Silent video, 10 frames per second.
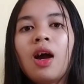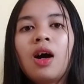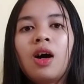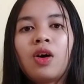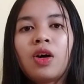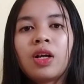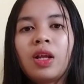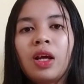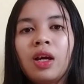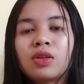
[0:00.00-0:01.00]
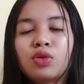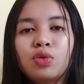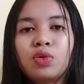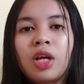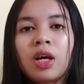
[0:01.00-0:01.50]
According
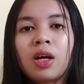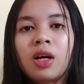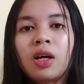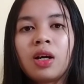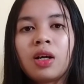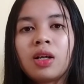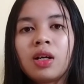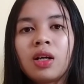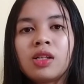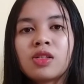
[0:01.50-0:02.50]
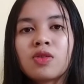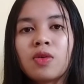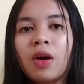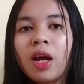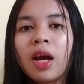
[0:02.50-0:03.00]
to the
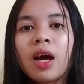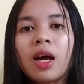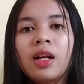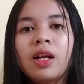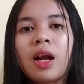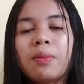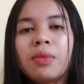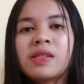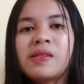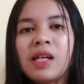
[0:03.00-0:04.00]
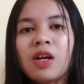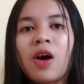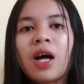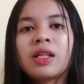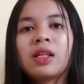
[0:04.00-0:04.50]
history, the numbers 0
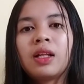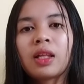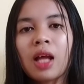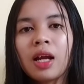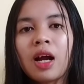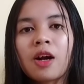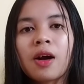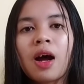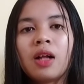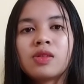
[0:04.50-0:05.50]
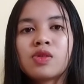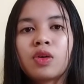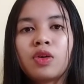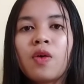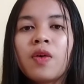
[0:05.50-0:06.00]
until 9 are also
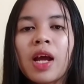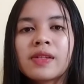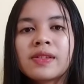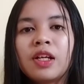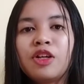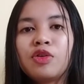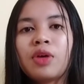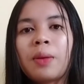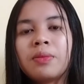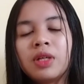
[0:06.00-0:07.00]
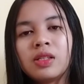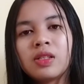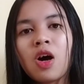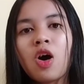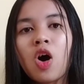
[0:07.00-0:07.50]
known as Hindu numbers
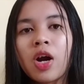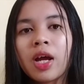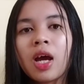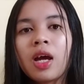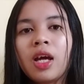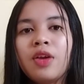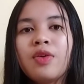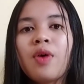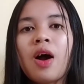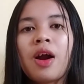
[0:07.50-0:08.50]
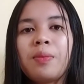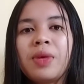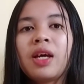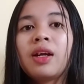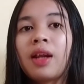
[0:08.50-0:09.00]
or
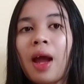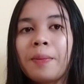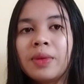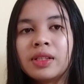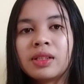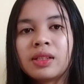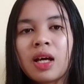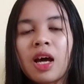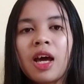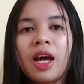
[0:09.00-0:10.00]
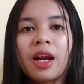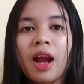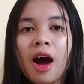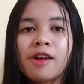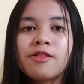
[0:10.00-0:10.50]
Hindu-Arabic numbers. And
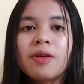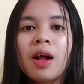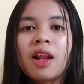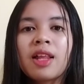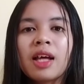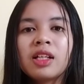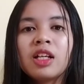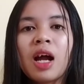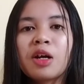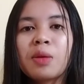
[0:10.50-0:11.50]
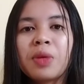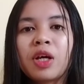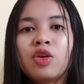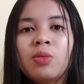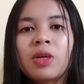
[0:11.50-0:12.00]
now, Latin Arabic
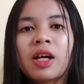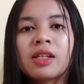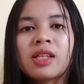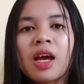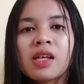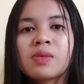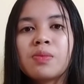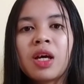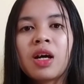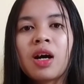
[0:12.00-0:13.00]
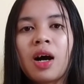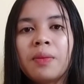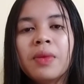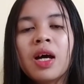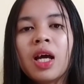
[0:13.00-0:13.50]
numerals has
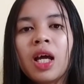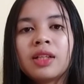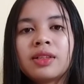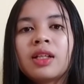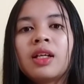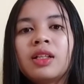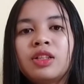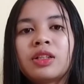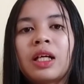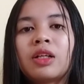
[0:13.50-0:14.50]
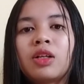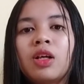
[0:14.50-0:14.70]
become international